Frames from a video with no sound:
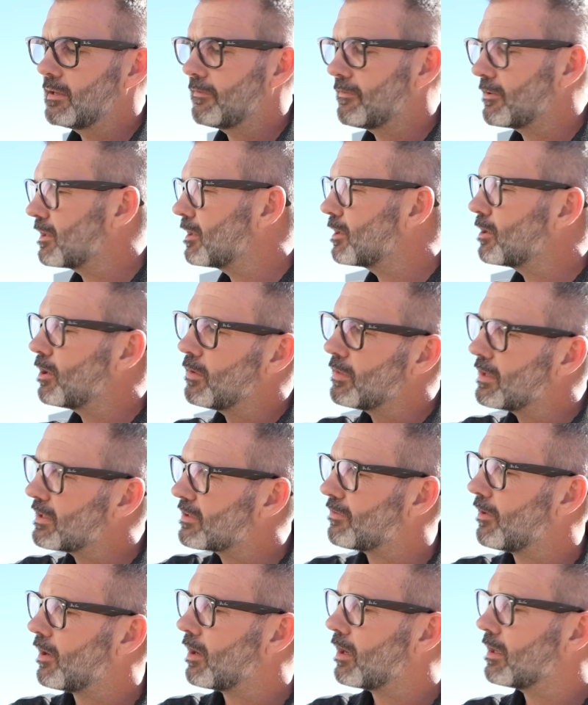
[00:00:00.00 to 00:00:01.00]
if you're going to go this
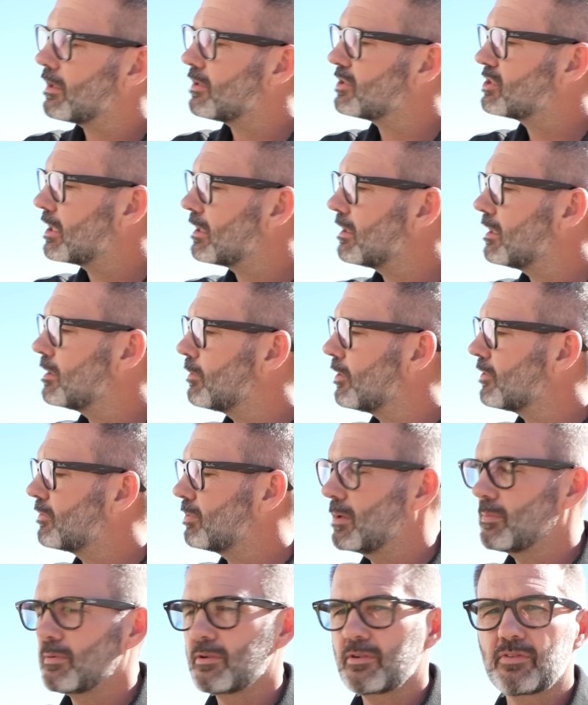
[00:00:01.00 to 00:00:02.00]
far, generally most
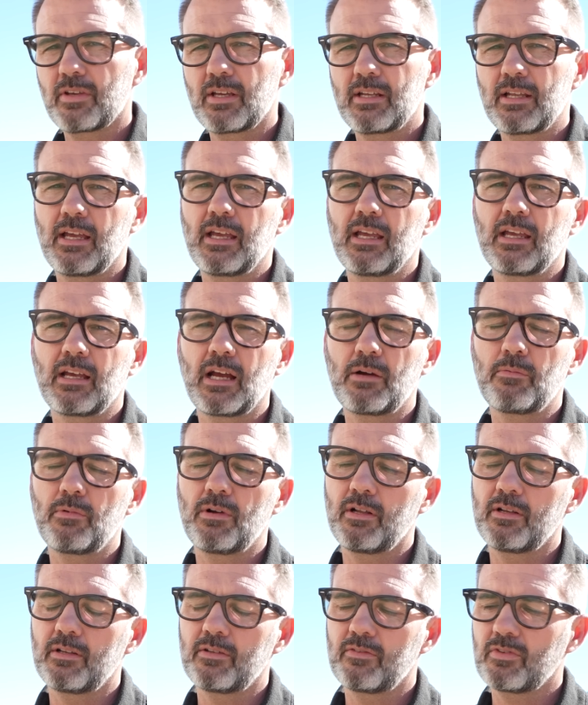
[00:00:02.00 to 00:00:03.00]
people are saying, hey, I
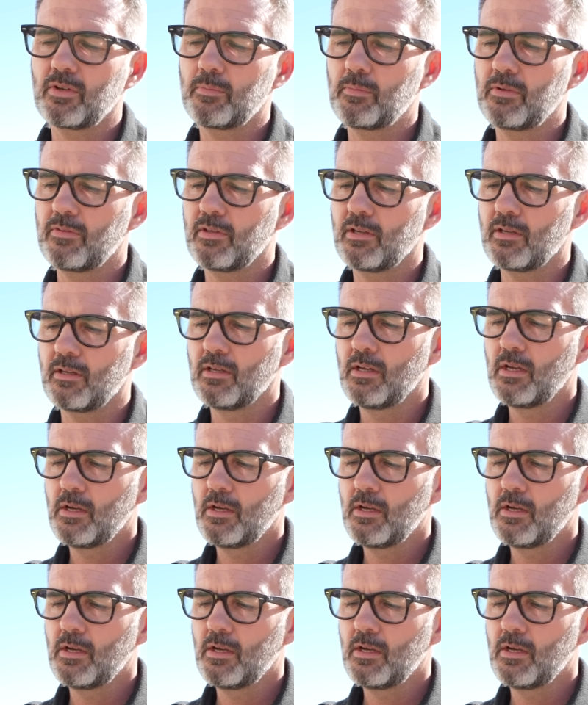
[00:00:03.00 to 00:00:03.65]
want some of the